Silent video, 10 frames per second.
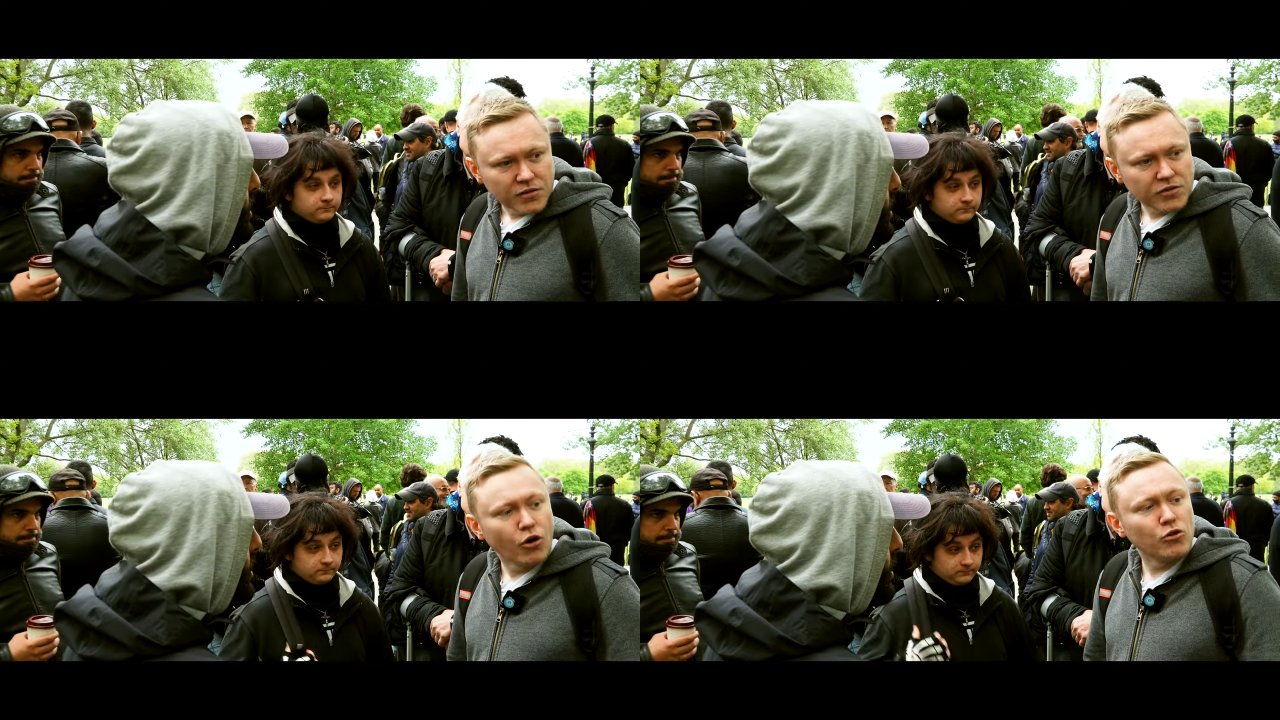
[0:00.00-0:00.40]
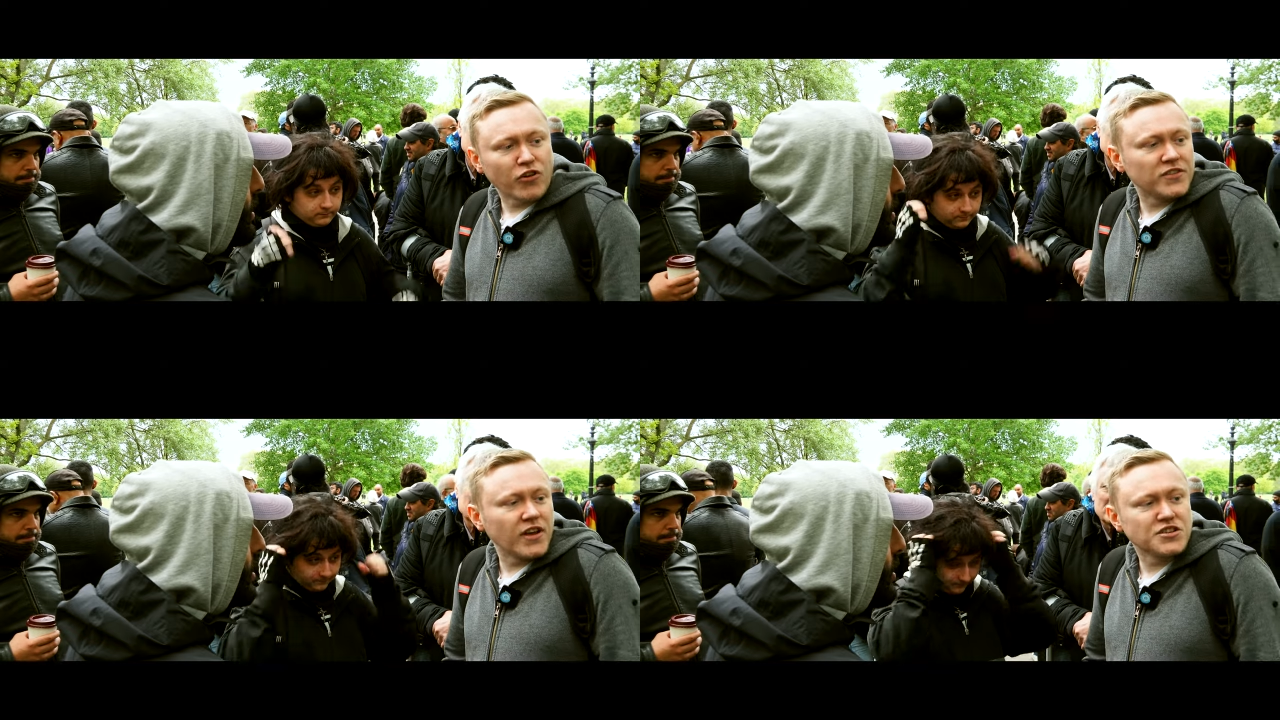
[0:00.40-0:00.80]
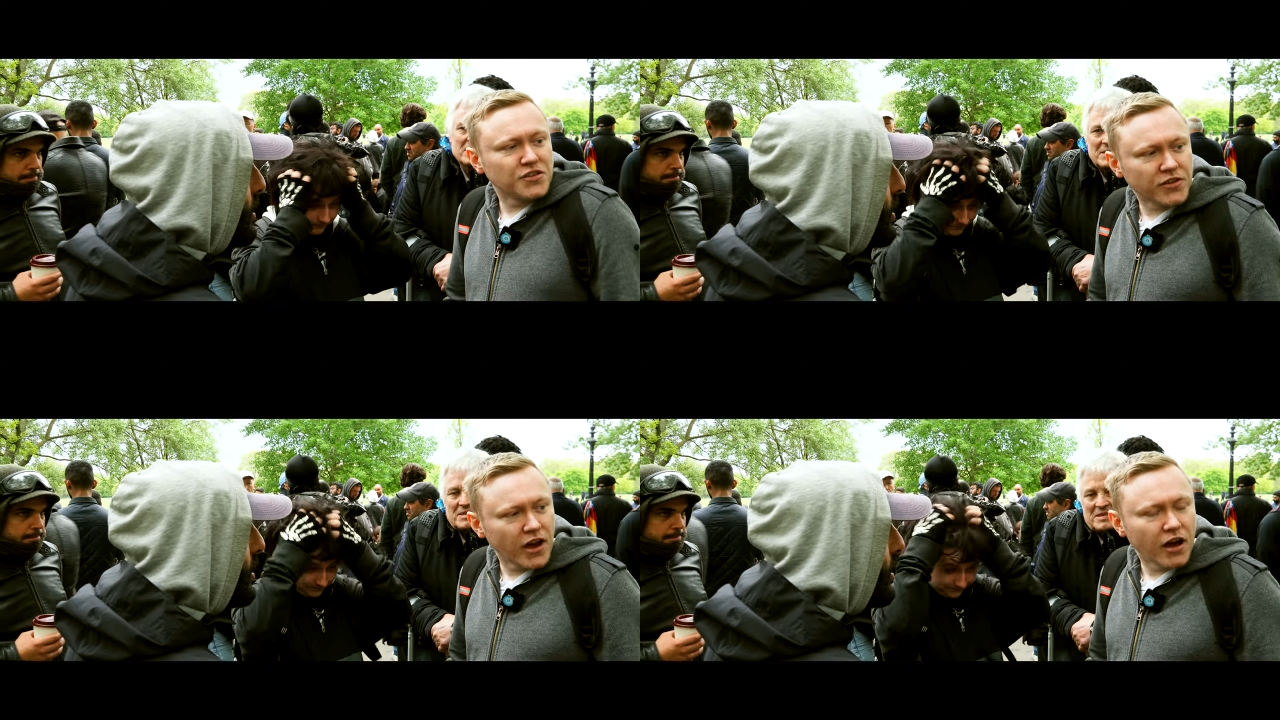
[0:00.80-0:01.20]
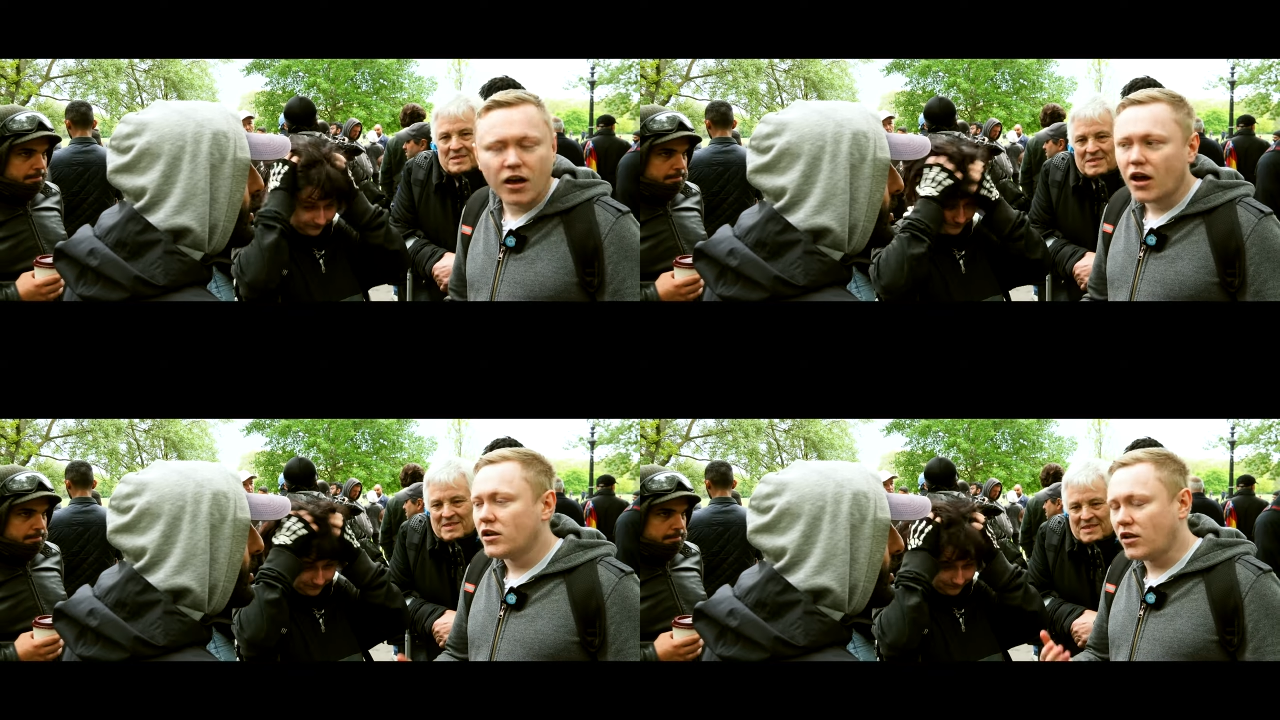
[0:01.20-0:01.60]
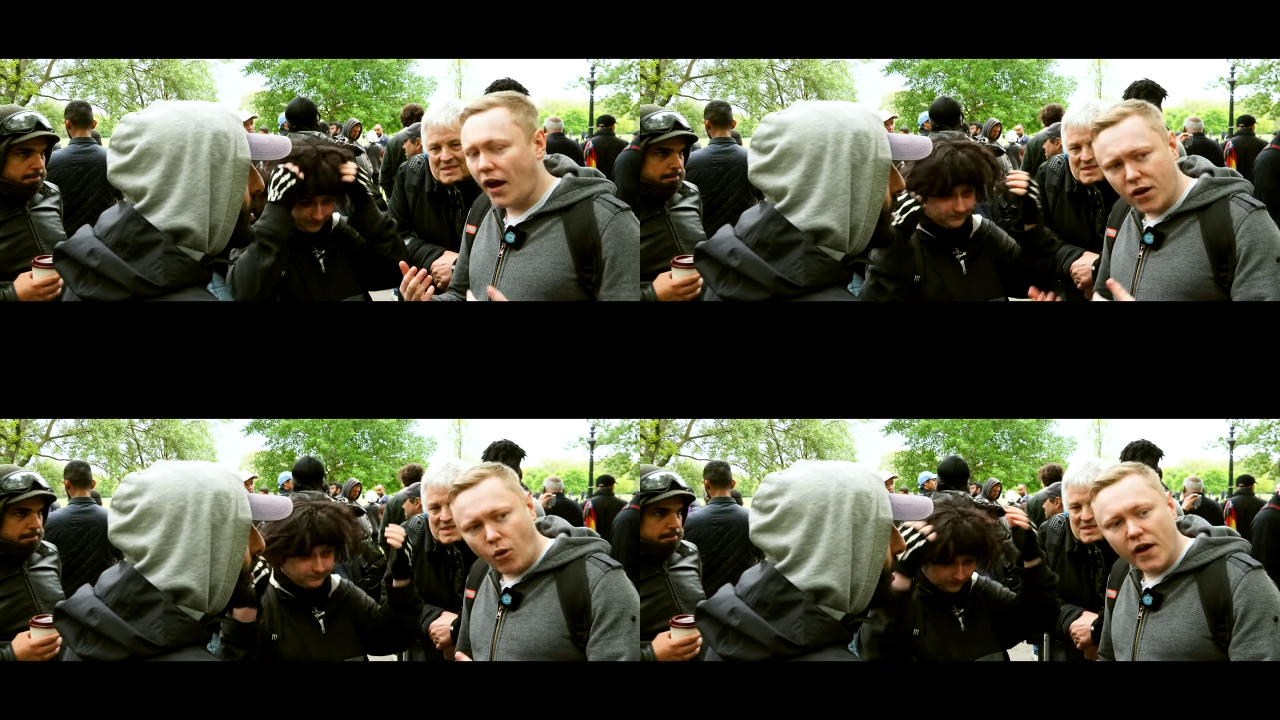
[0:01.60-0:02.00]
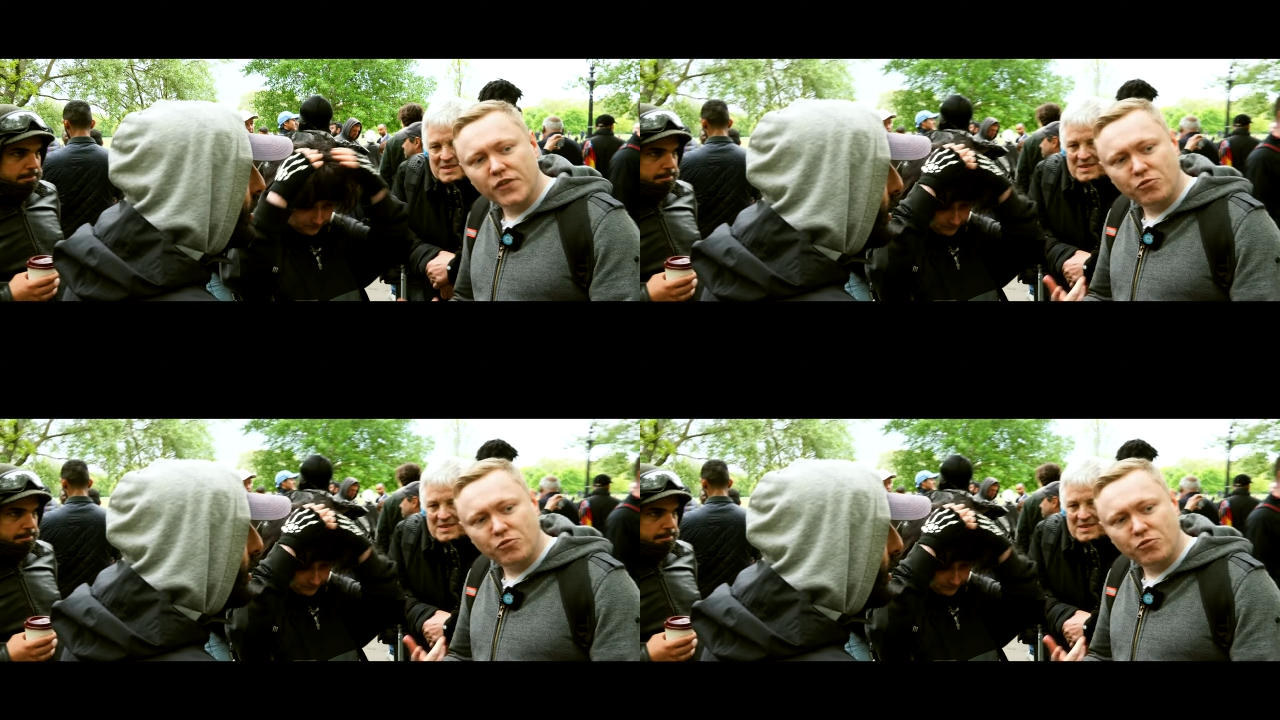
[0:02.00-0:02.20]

Speaker 1: they're all translations. Yeah. Likewise,